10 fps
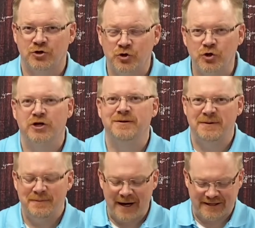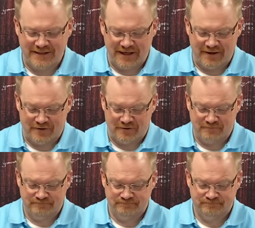good to be back together.
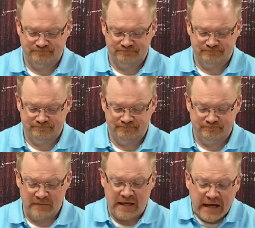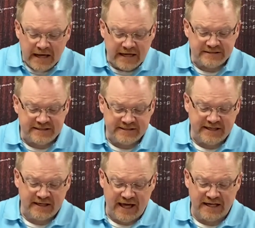As I
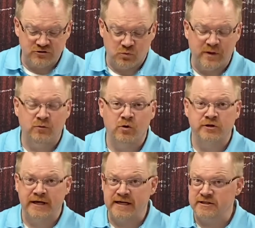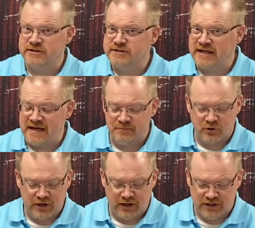said last week, we're taking the same
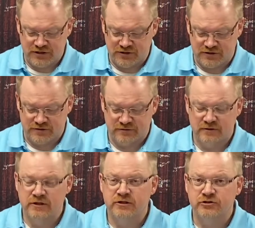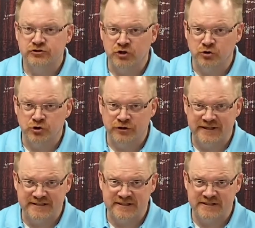precautions social
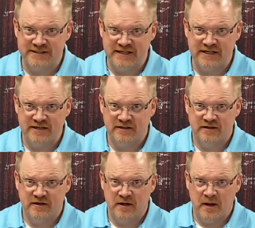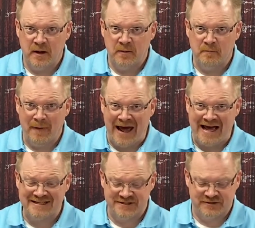distancing,
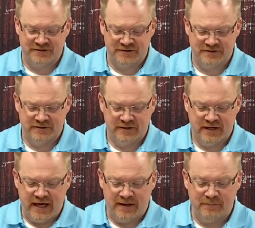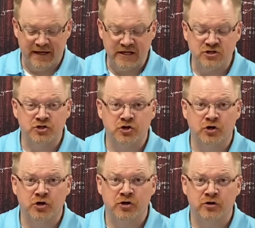masks, and making
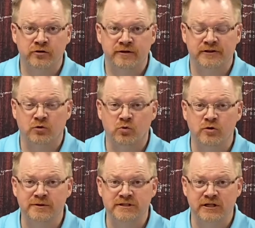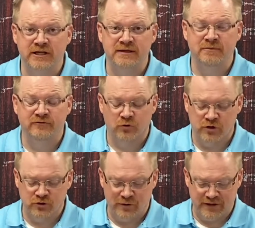sure that the room is clean before
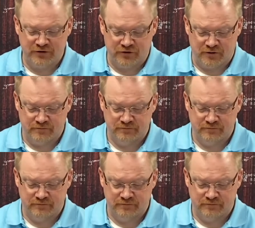you enter.